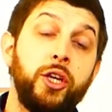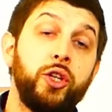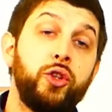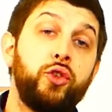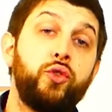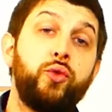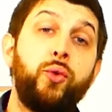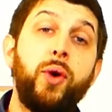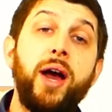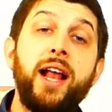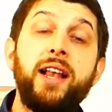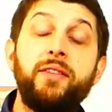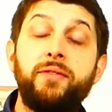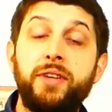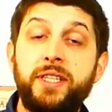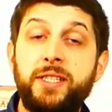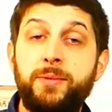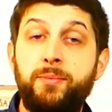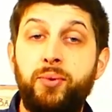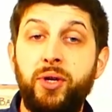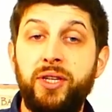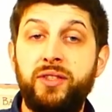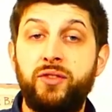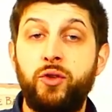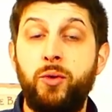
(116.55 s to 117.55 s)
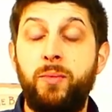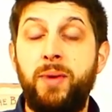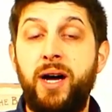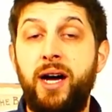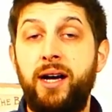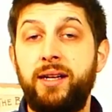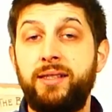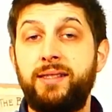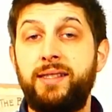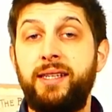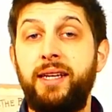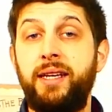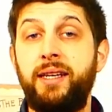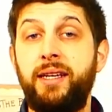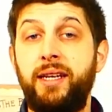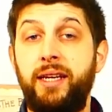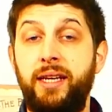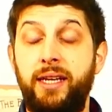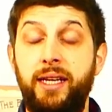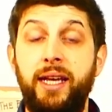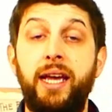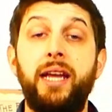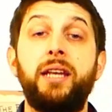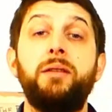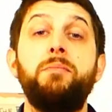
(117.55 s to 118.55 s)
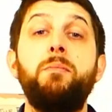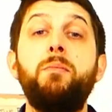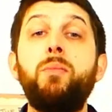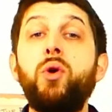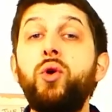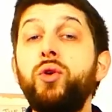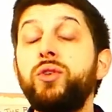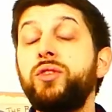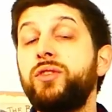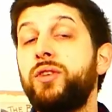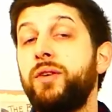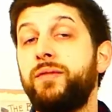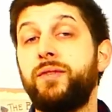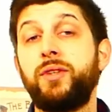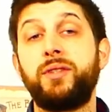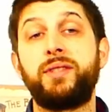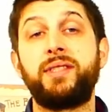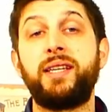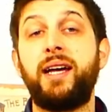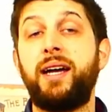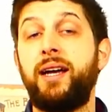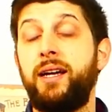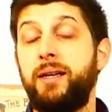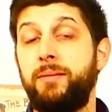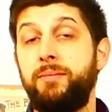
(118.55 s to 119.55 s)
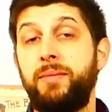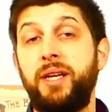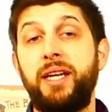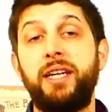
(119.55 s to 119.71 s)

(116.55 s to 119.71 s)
12 Espresso Martini, and most of the time